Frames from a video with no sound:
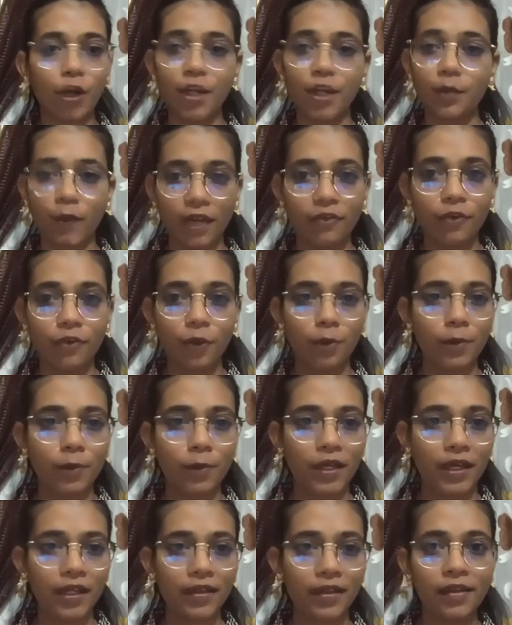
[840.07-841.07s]
41-floor
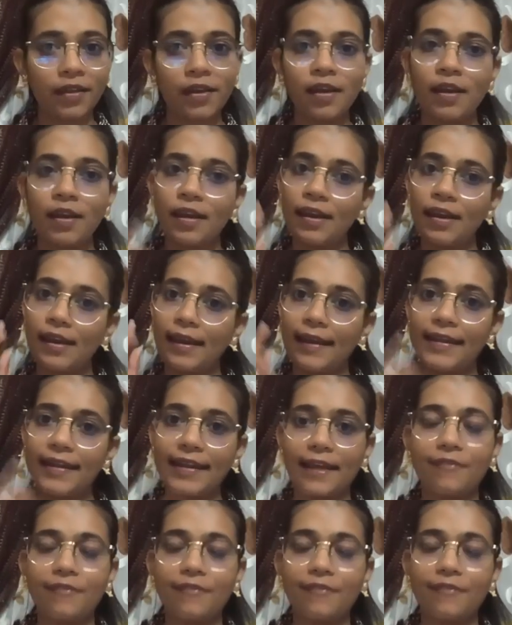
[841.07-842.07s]
building.
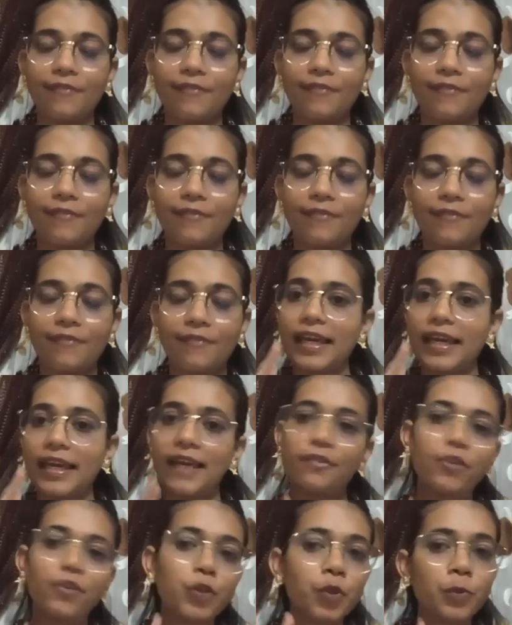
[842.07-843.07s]
Every room, they
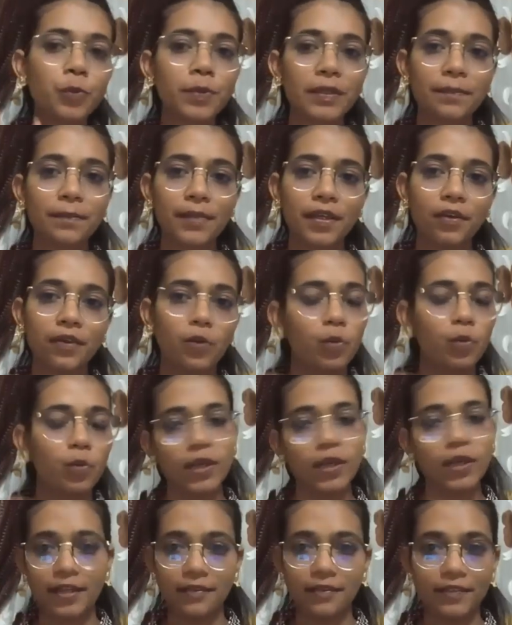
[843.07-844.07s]
have two people who
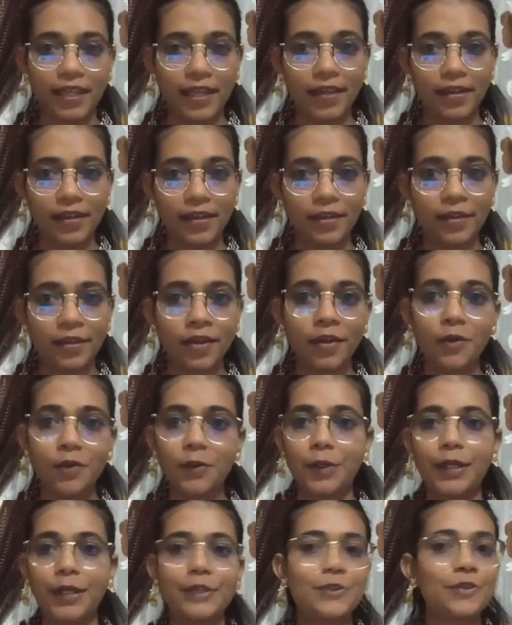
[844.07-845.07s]
would live there.
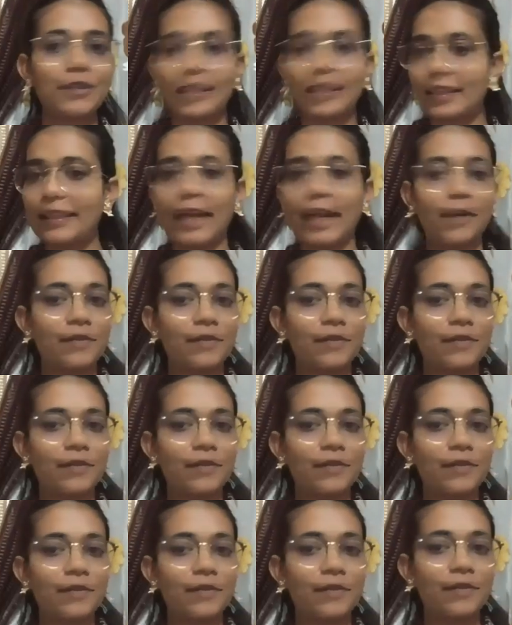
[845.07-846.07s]
Okay, so that was
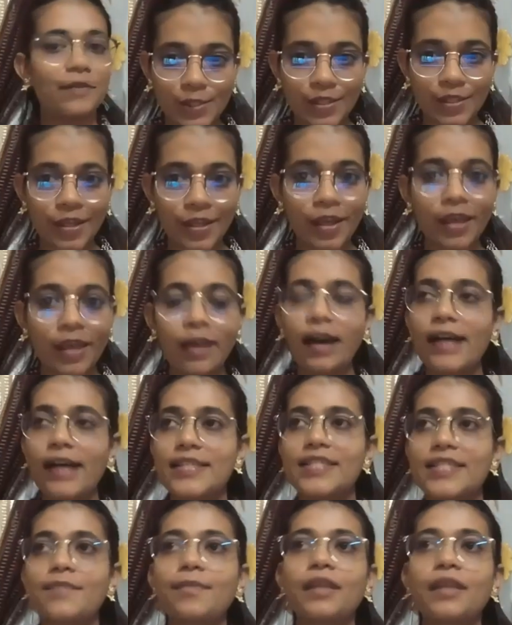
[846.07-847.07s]
never the case.
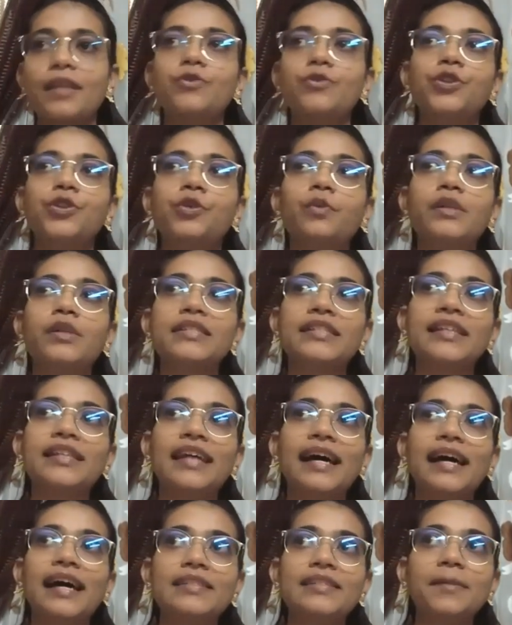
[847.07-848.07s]
Azim Premji University
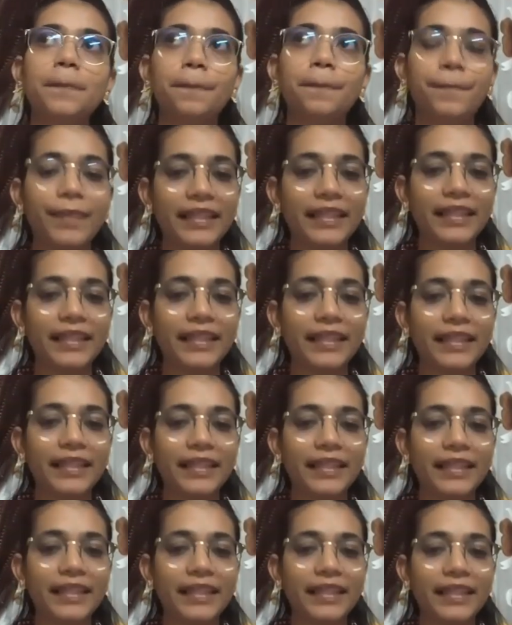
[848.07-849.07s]
has the
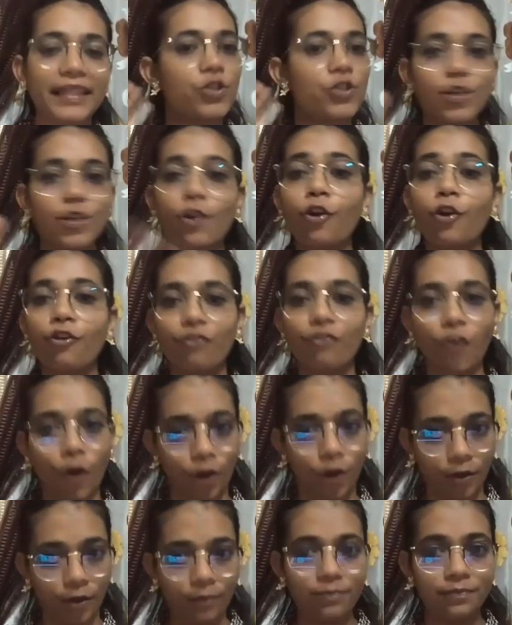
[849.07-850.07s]
biggest hostel of
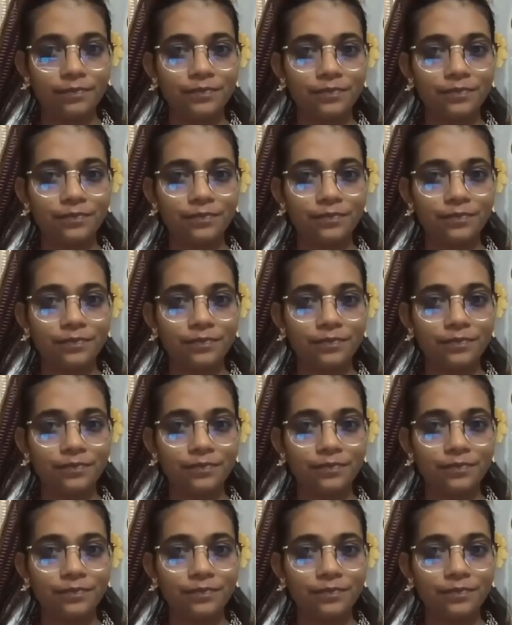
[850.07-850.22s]
all.